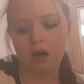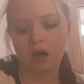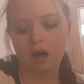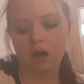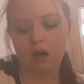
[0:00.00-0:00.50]

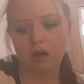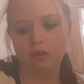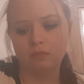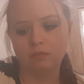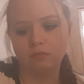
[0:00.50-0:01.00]

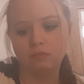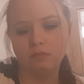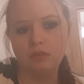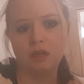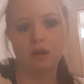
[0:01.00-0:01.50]
um,
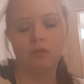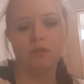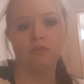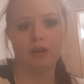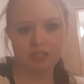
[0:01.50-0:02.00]
you know,
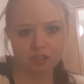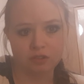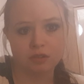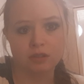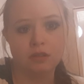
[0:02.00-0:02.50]
the
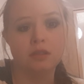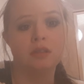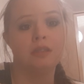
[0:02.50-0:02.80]
restaurant,